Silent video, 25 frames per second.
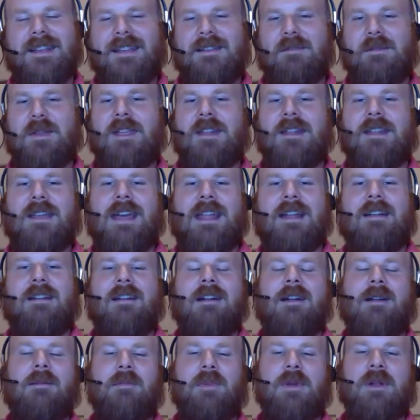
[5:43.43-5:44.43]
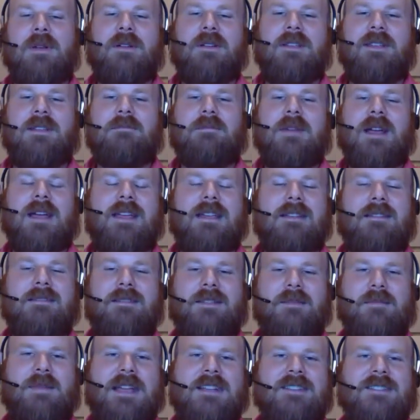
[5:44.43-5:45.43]
We could have had our heart broken by
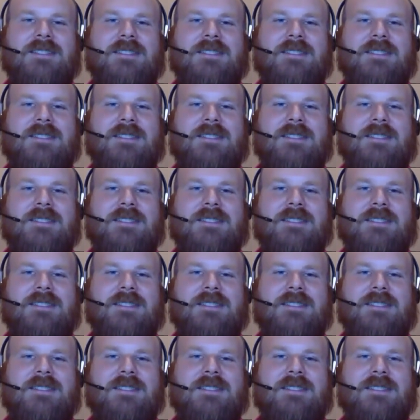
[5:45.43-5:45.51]
Sebastian